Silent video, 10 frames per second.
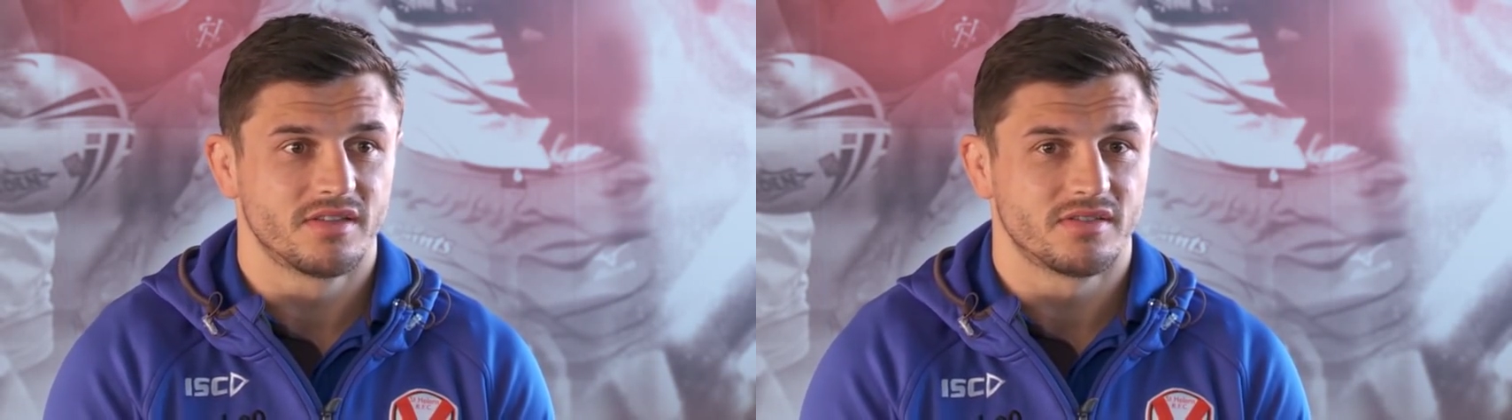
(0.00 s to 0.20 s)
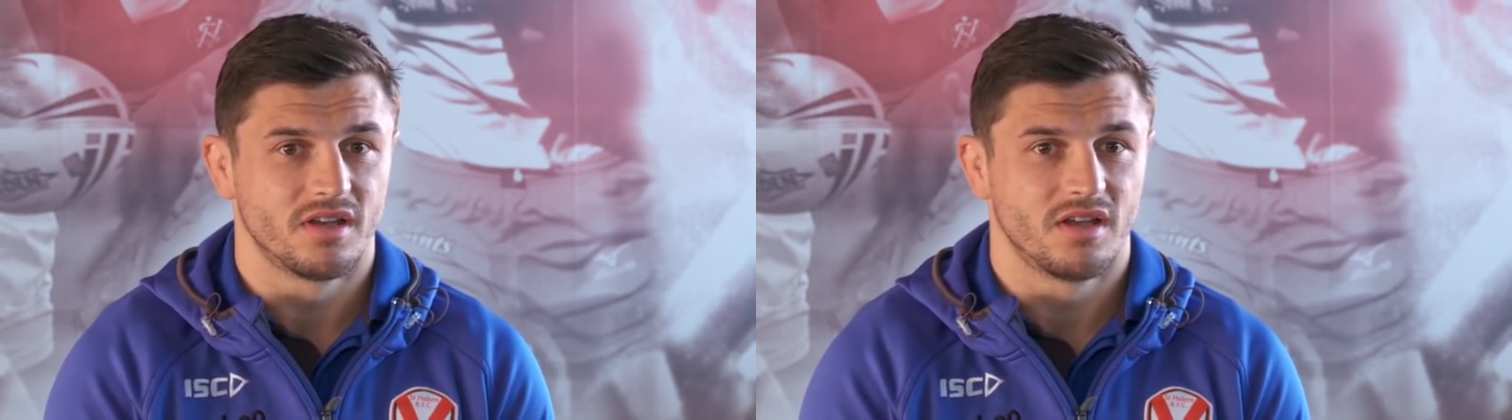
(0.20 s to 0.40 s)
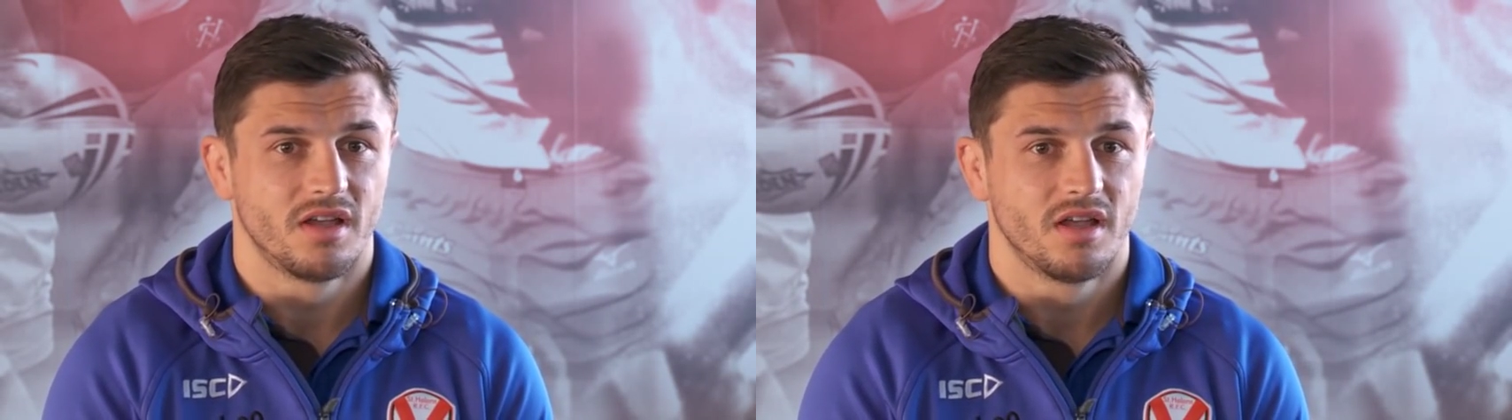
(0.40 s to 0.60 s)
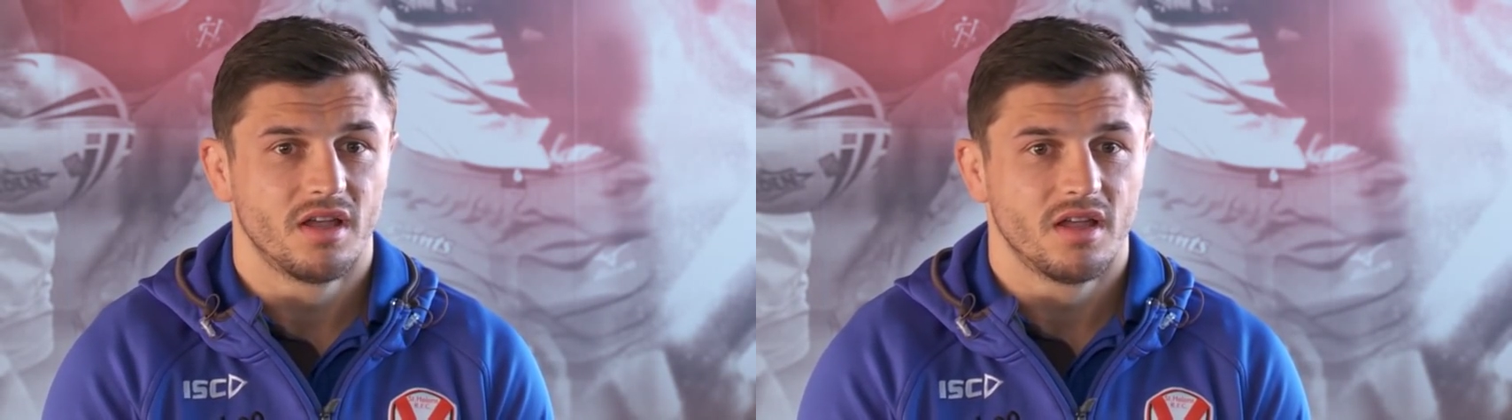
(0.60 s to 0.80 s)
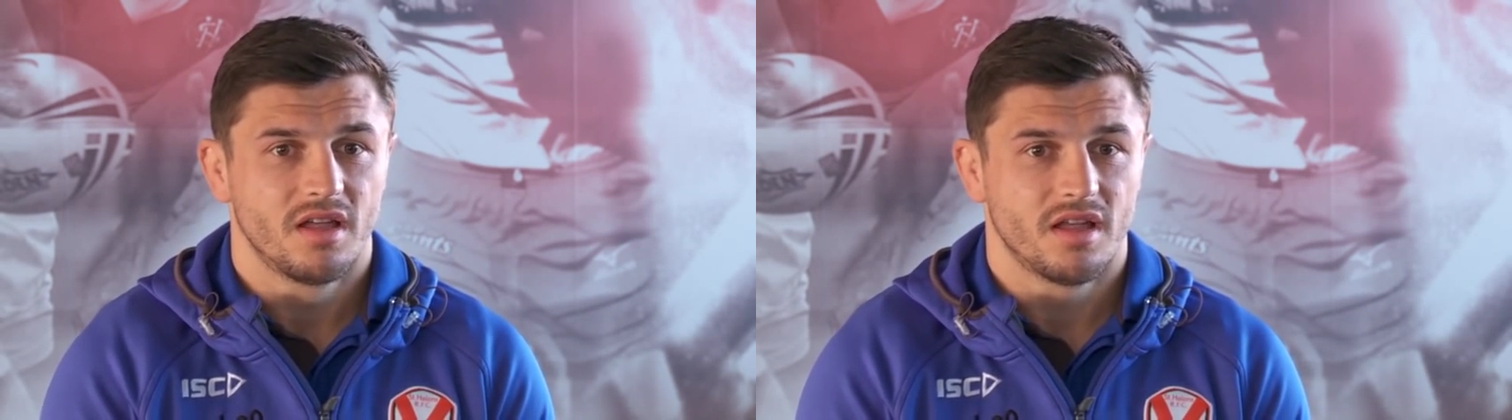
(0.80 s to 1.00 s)
So
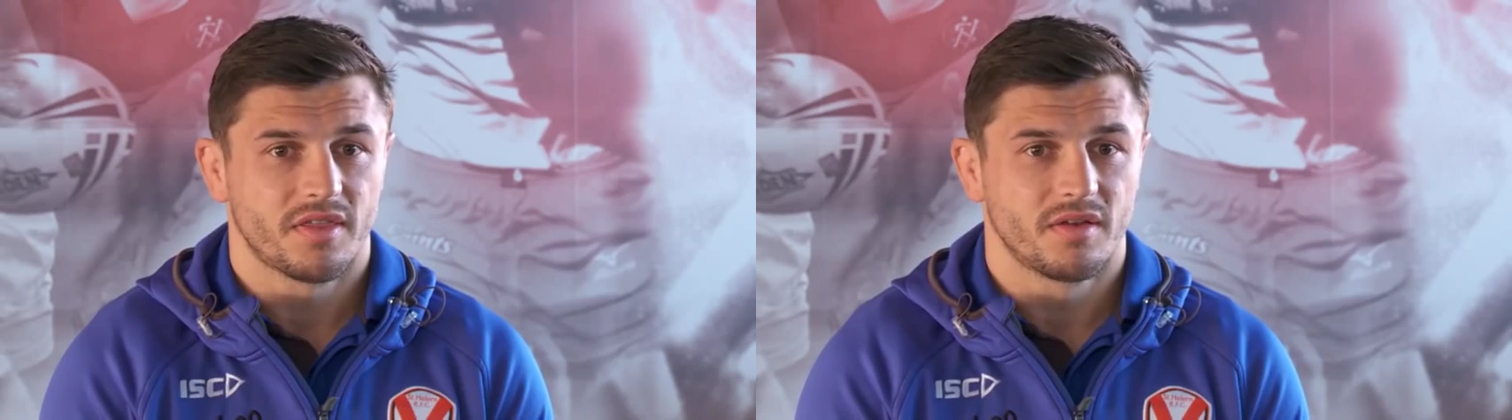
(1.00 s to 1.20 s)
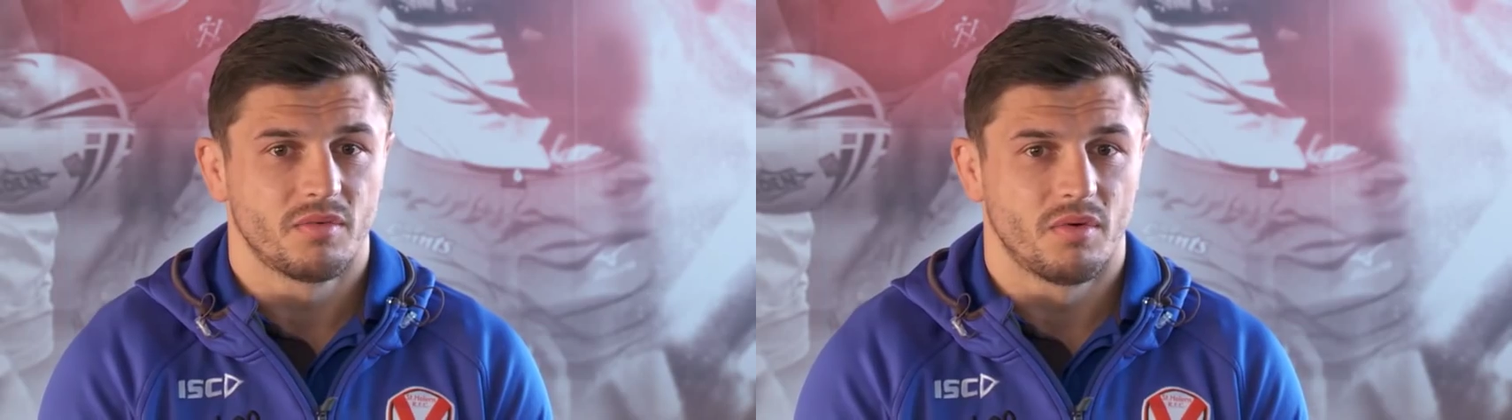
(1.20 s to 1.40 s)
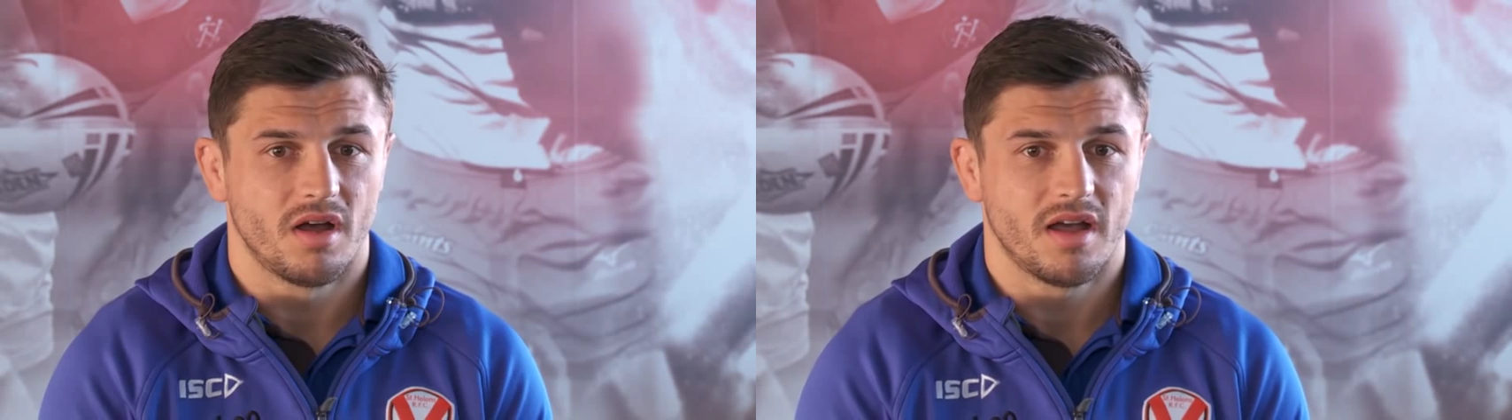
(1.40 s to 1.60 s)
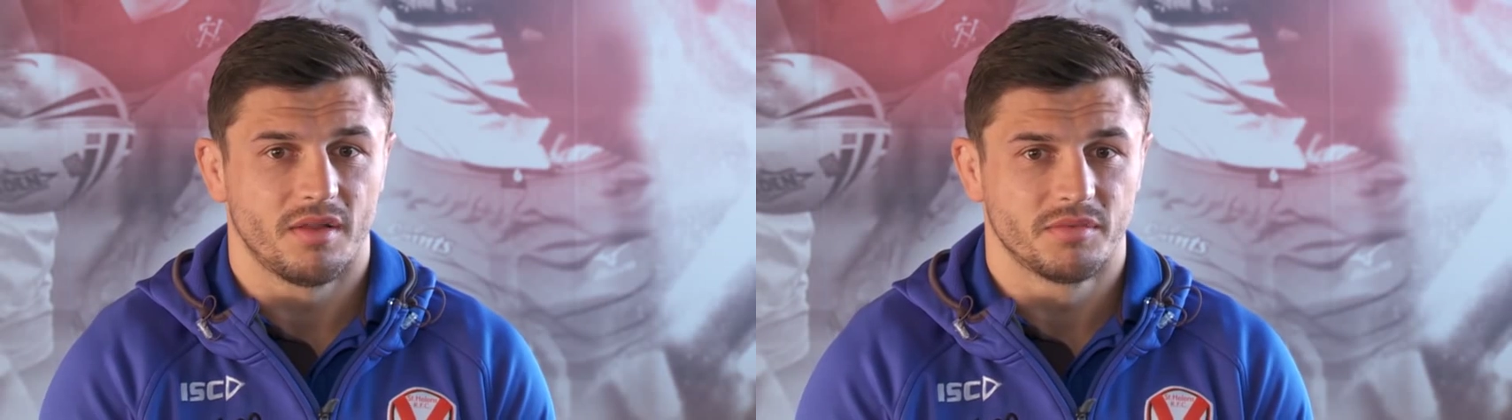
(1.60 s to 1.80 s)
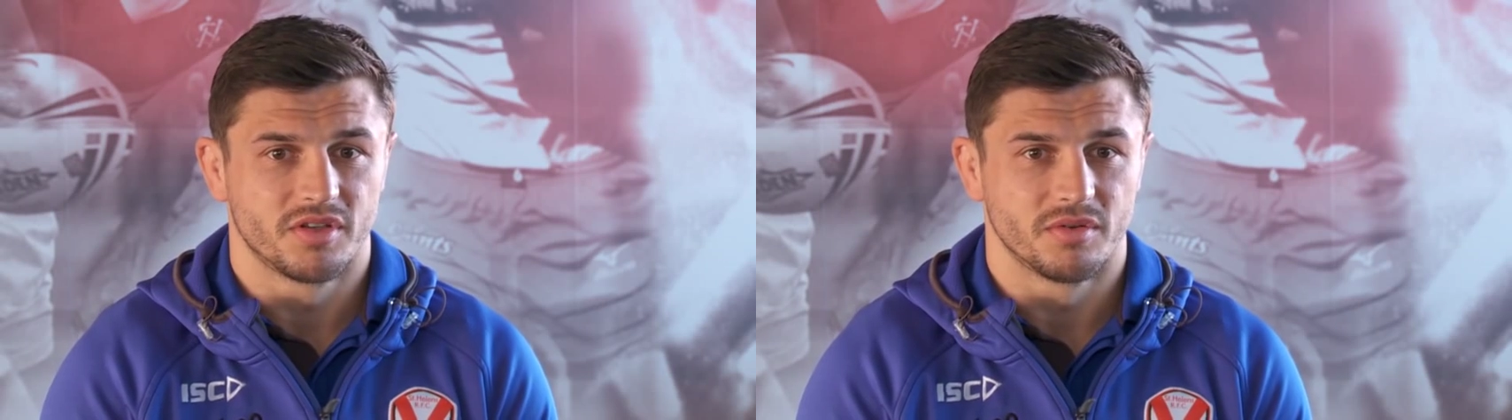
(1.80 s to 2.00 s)
I think what I
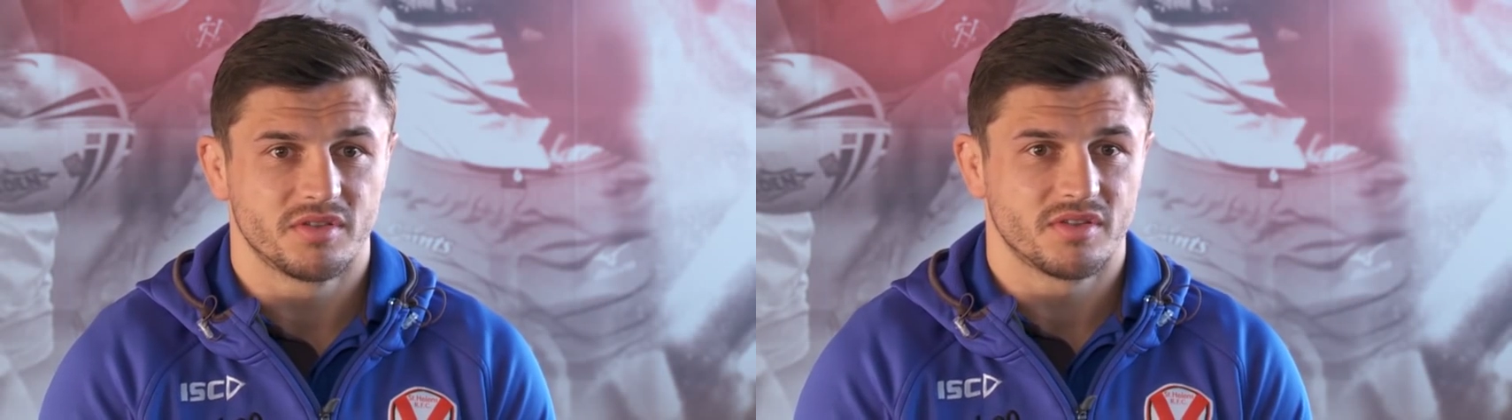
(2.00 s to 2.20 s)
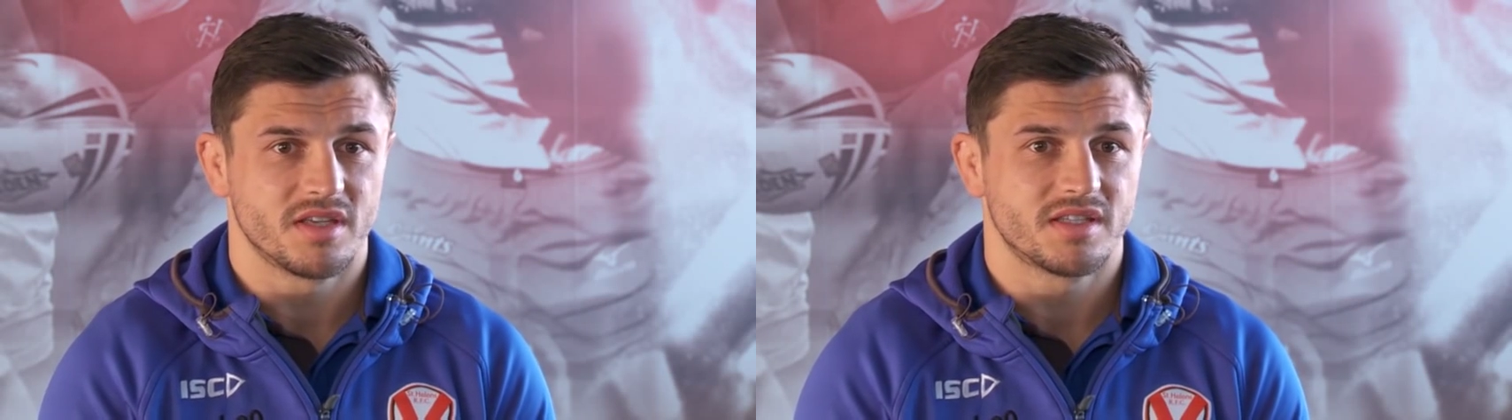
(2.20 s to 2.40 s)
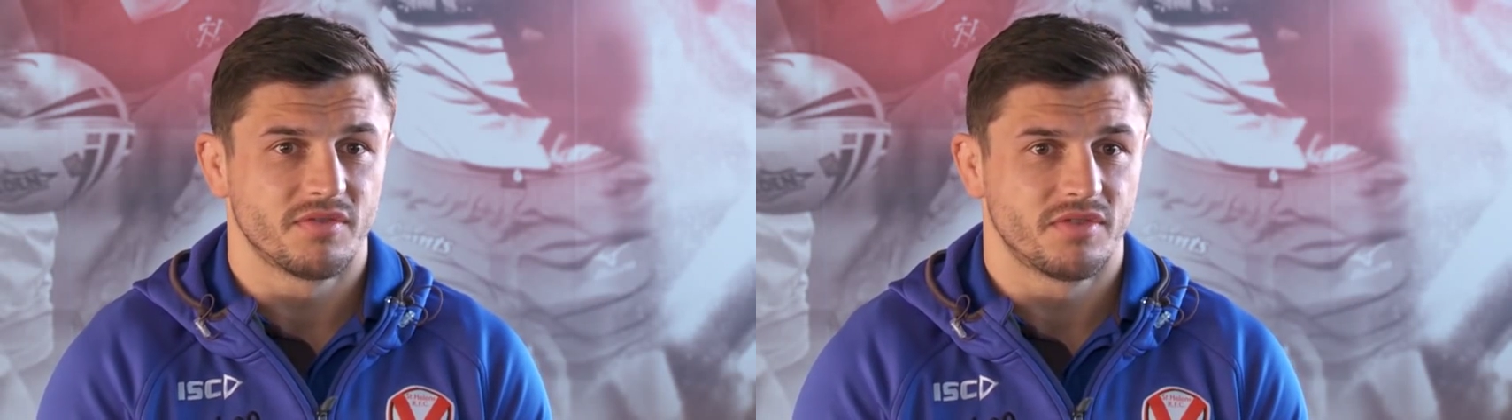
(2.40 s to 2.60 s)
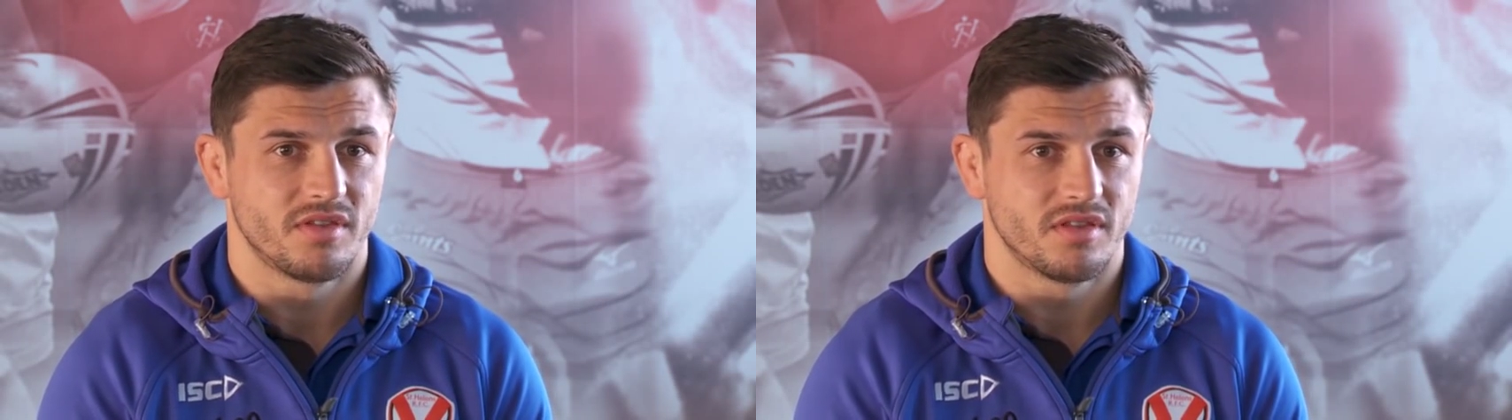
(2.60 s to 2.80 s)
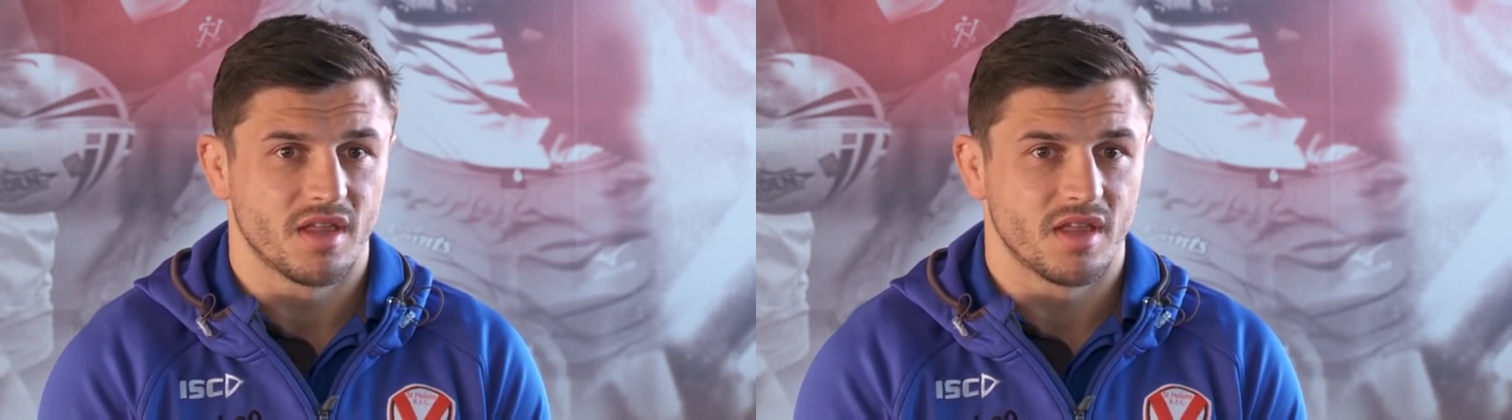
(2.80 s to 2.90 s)
help to do is, is give the,